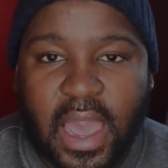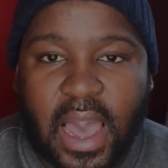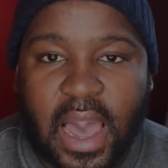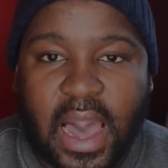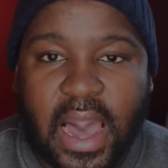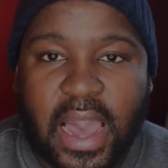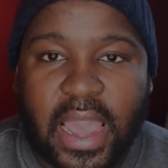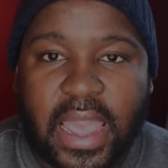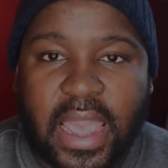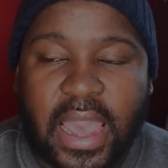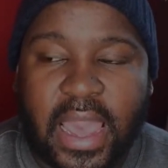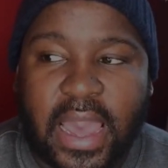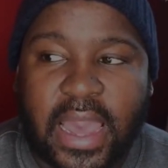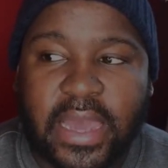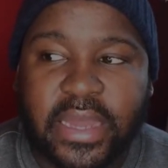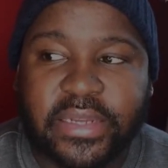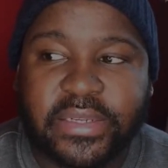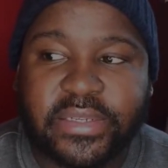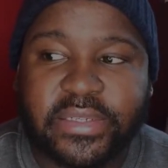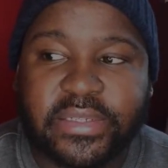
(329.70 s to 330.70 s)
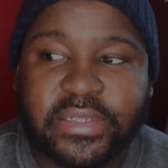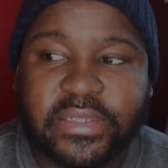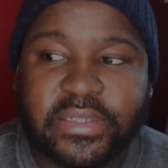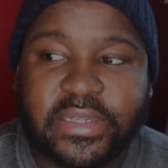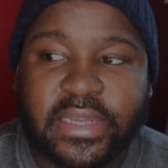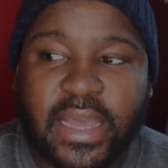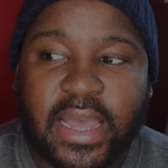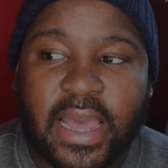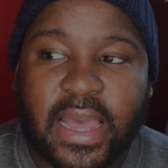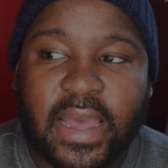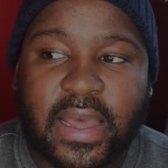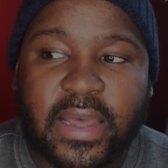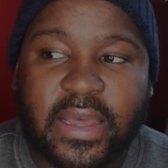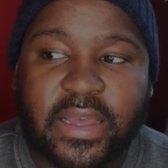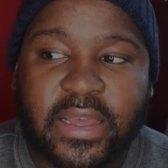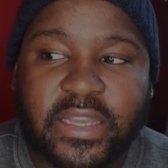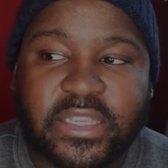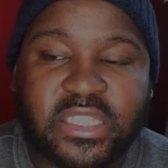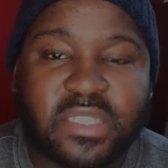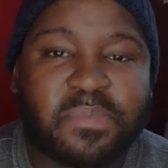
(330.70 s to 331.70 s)
I had
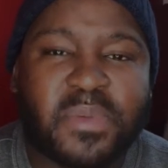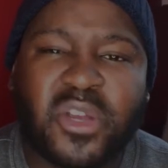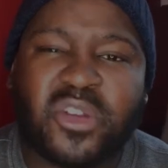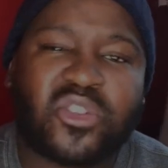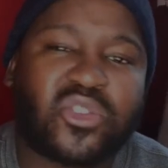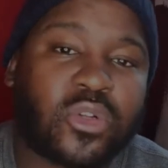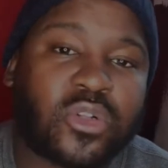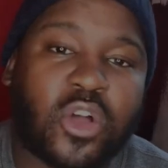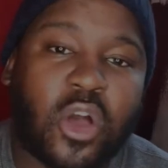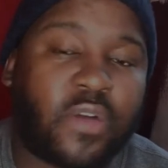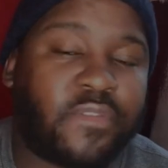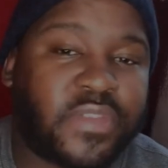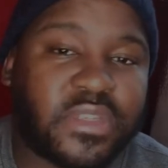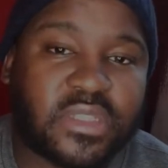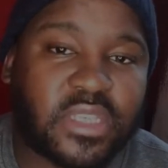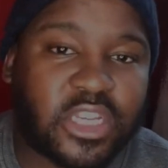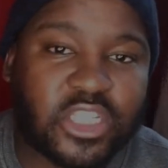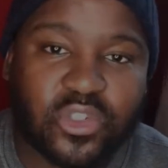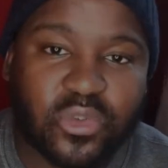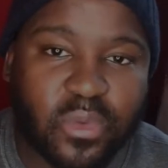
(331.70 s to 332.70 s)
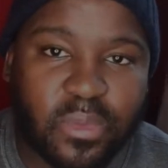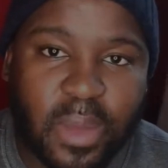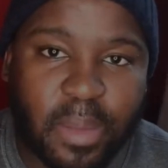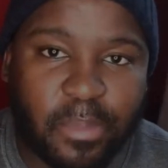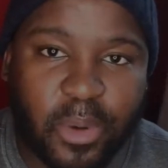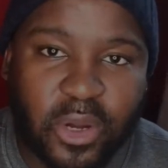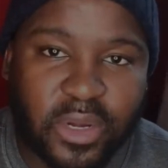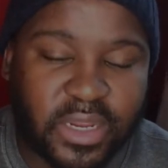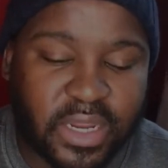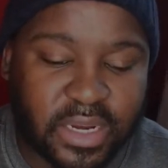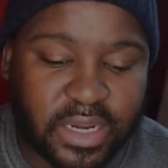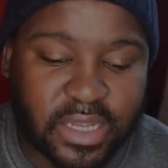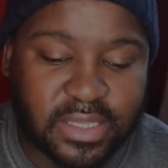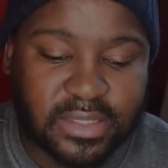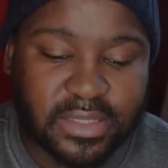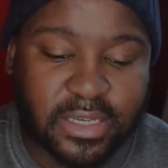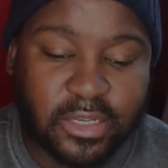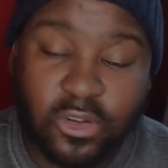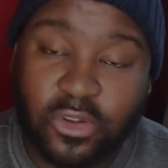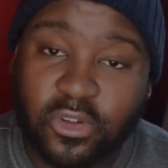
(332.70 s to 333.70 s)
a spiritual conversation with my body, and I
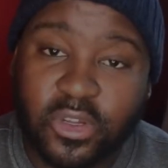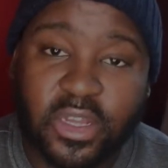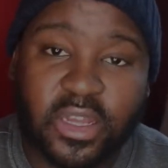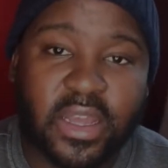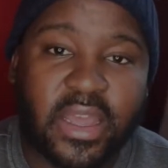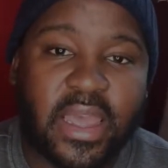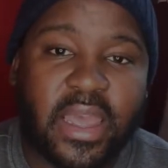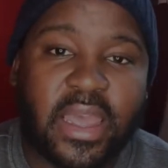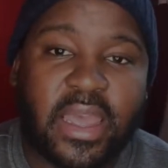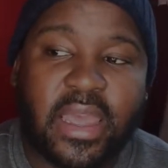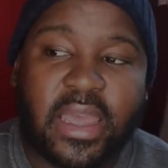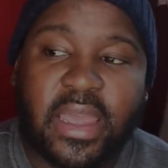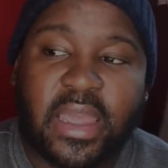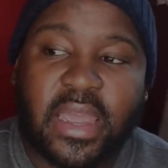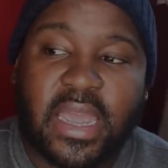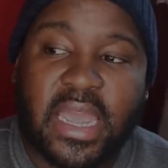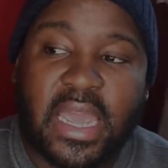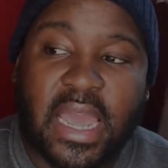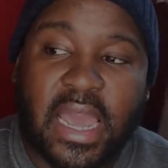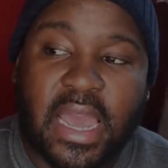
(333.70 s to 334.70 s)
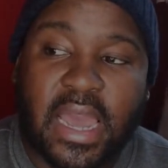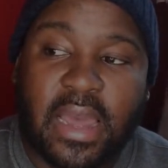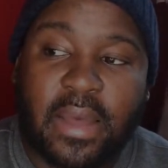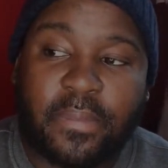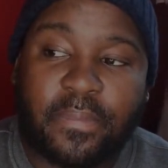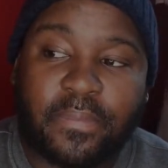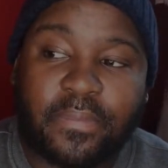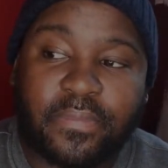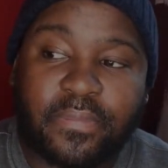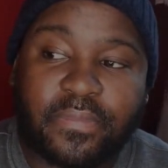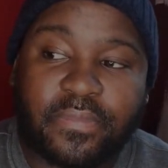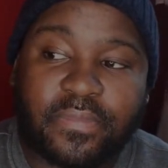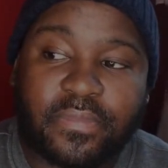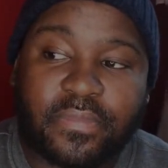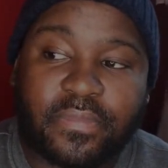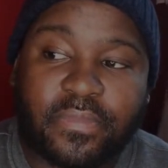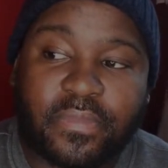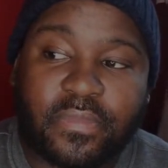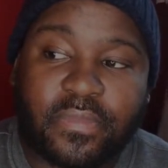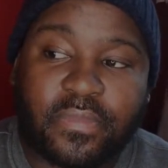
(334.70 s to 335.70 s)
said, "Look, um,
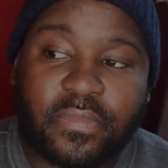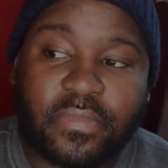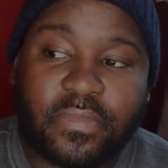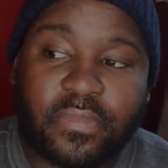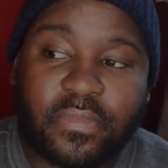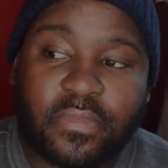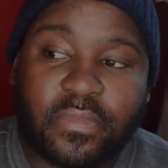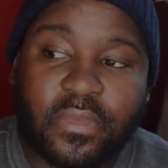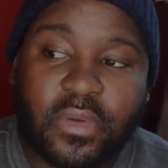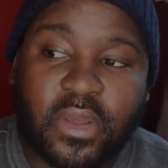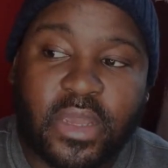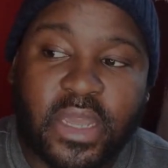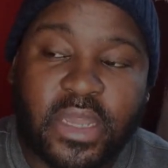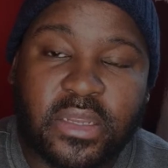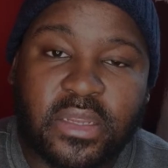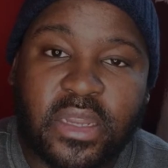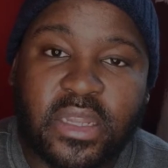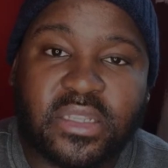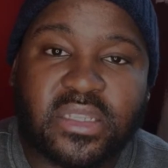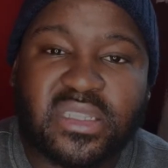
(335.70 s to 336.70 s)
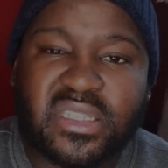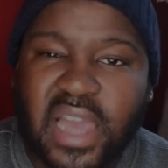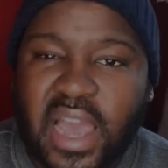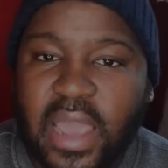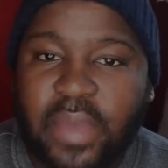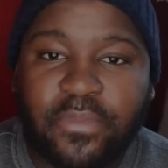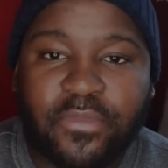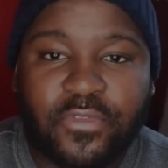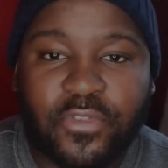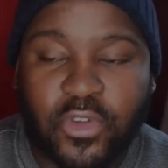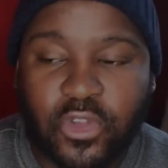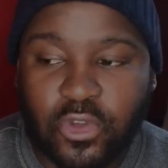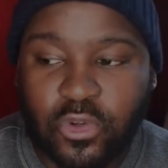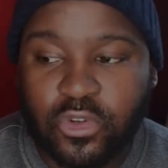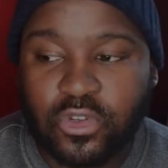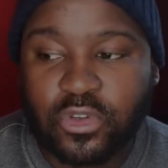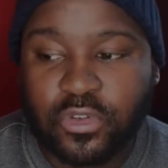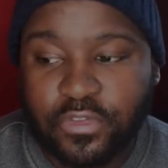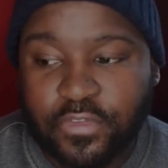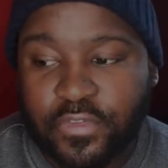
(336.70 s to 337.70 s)
it's time for you
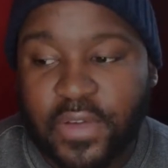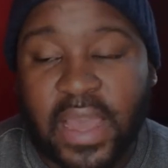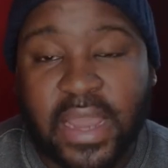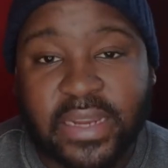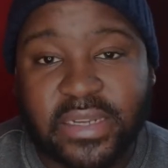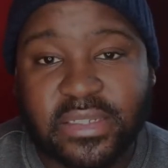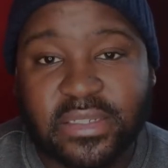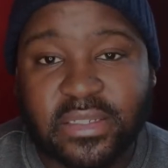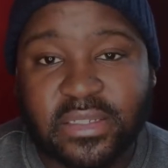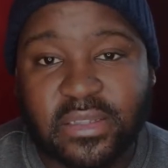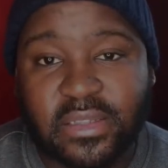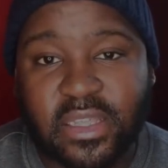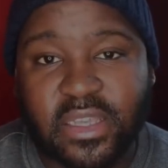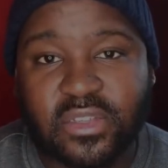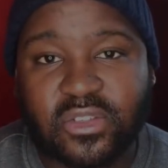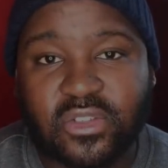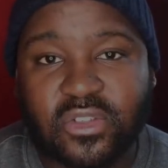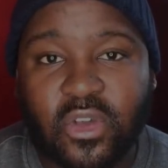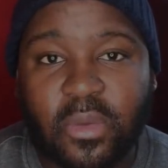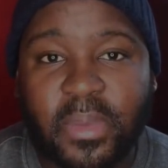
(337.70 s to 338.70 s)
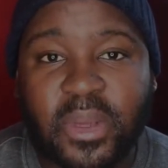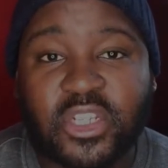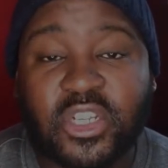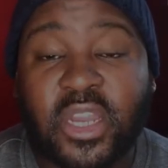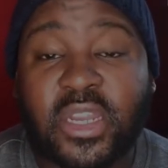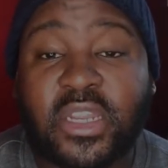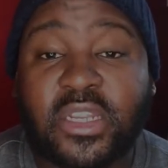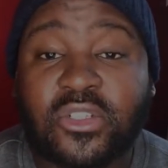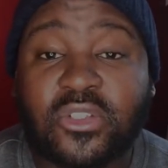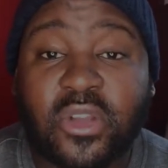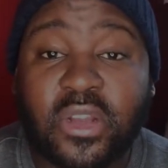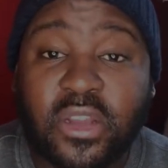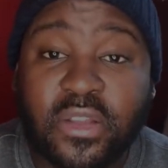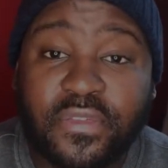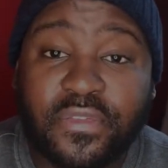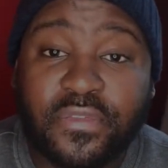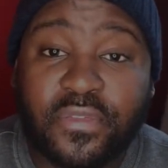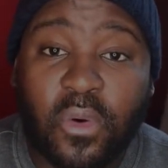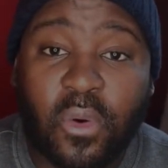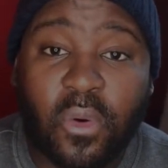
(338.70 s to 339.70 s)
to fight. There's so much I need to live
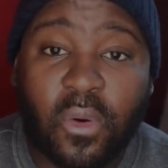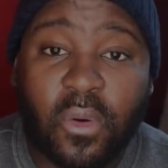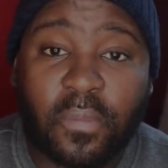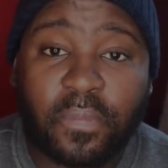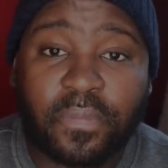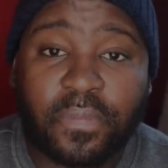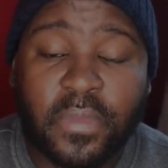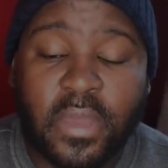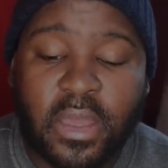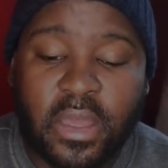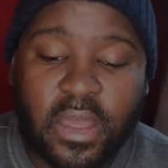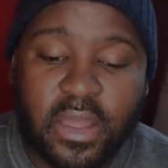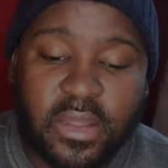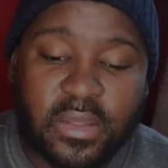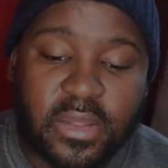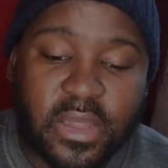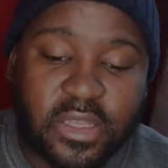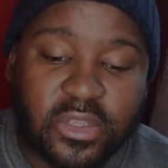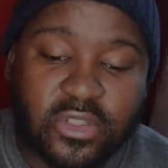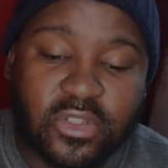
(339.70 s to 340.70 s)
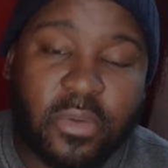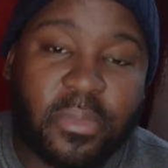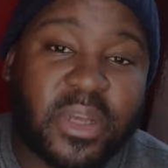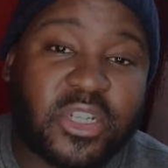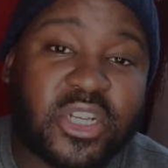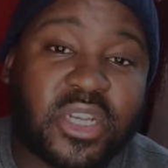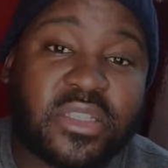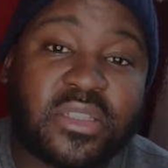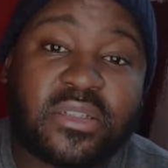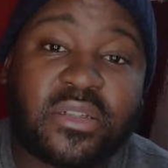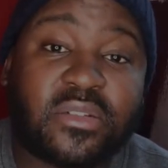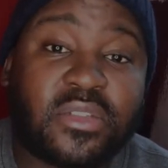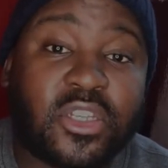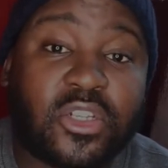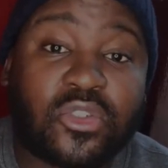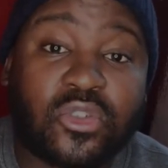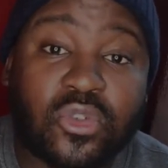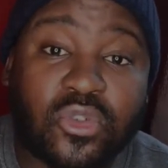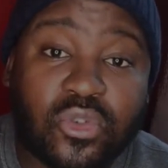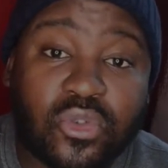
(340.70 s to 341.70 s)
for. There's so much I still
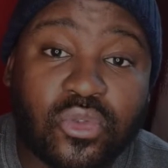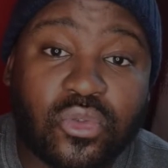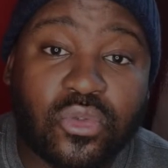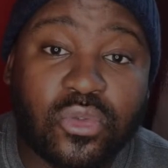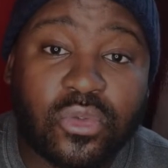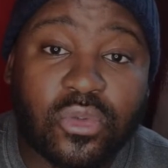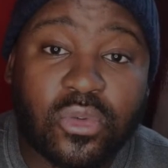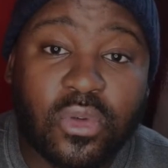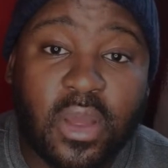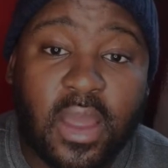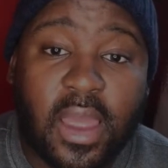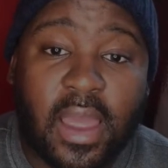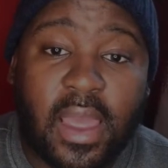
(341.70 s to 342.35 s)
need to do.